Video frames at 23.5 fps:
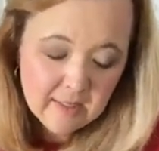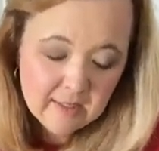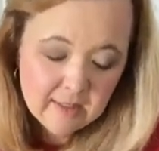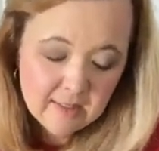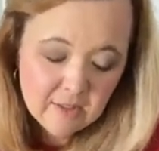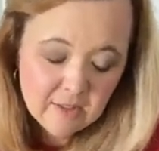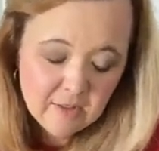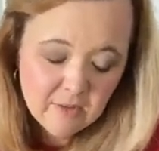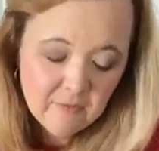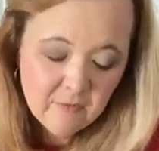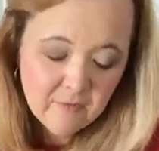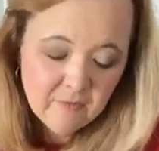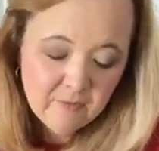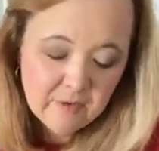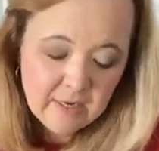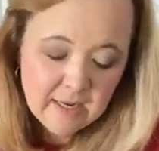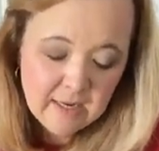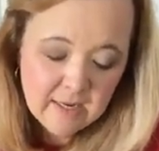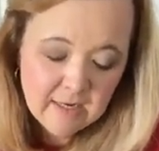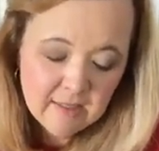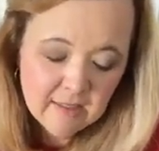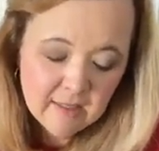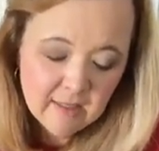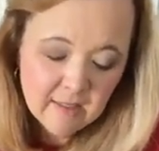is to
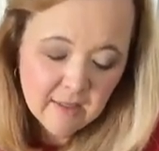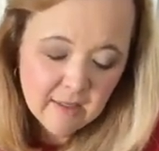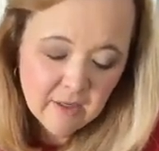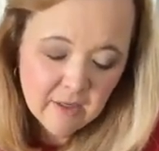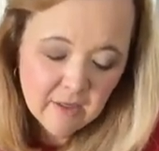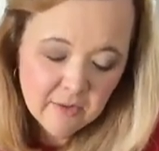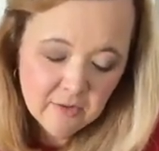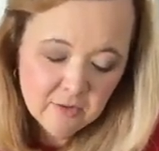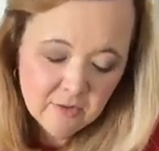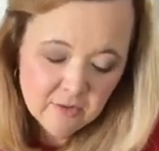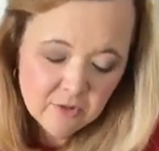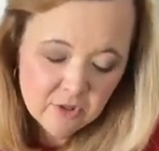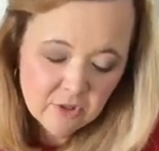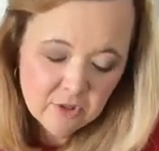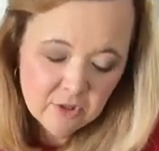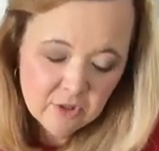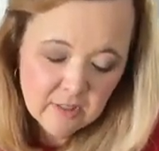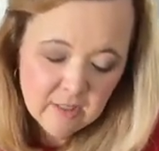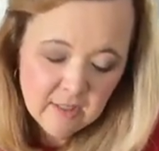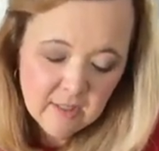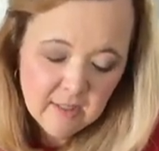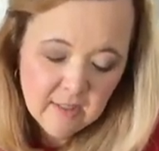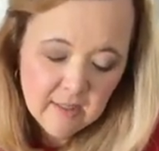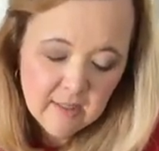find a
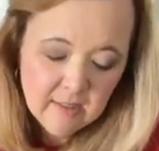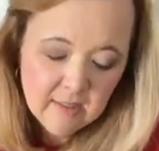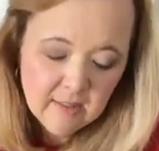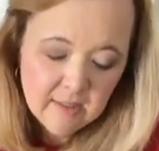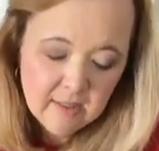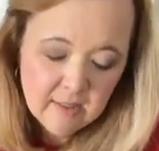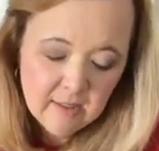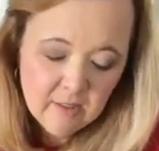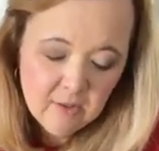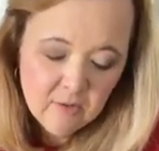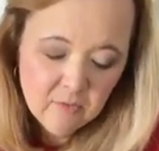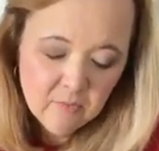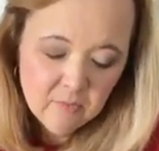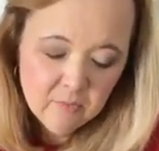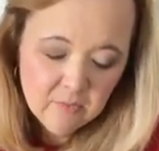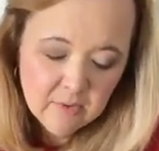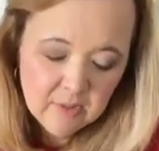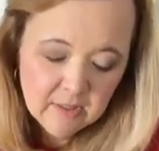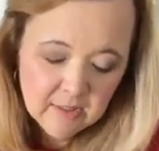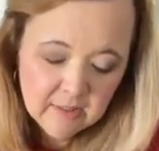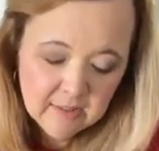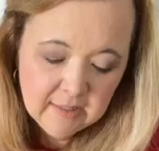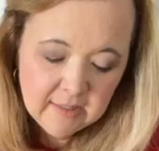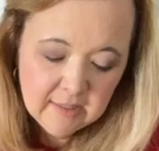coach that you
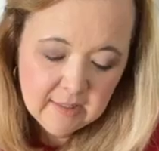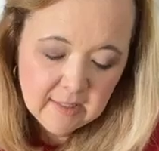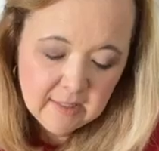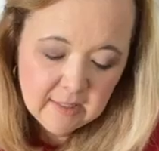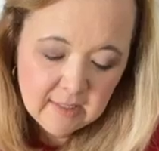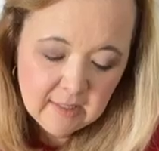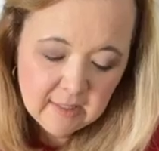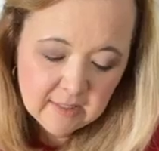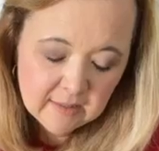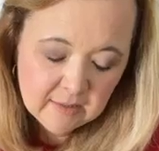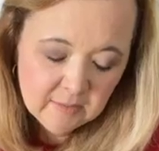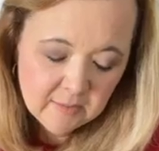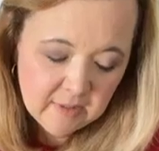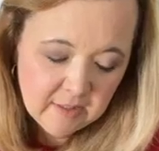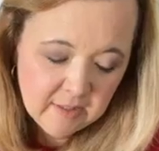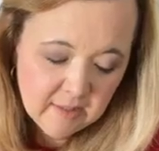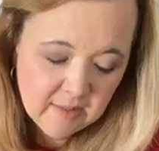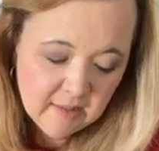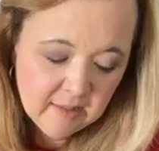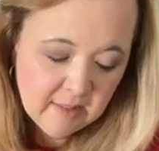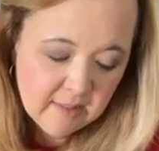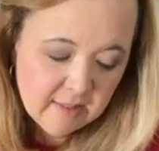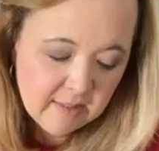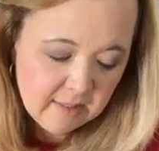really connect
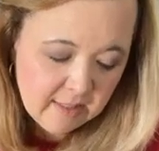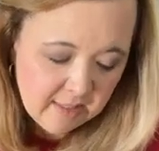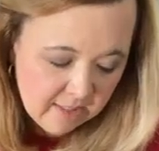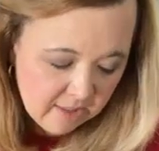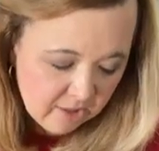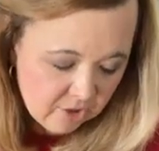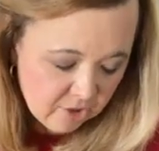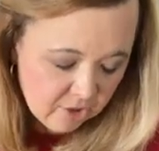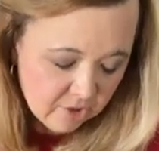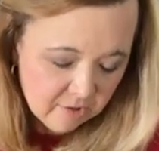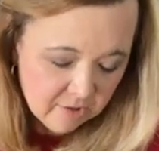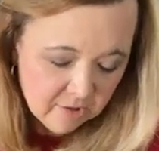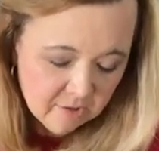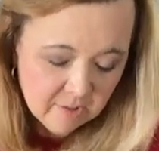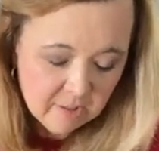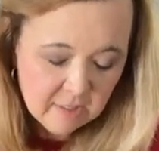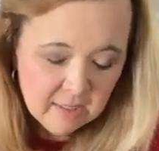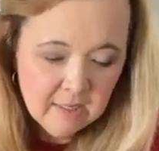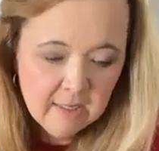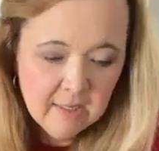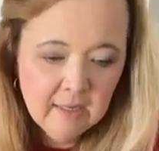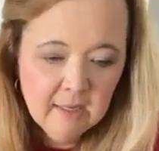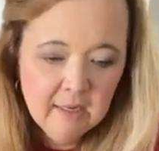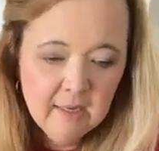with, a teacher